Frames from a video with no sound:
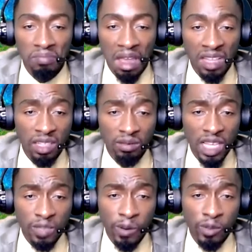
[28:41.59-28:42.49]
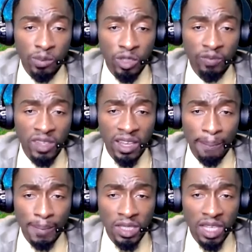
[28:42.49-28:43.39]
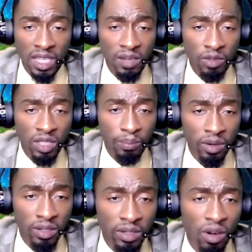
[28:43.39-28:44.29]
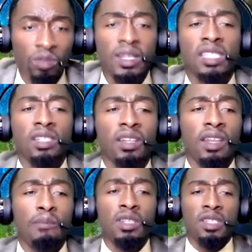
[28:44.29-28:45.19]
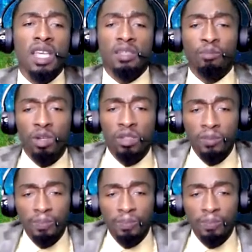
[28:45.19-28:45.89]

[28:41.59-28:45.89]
I think that's pretty much most of the numbers that's the most important. Oh, there's another number that's important.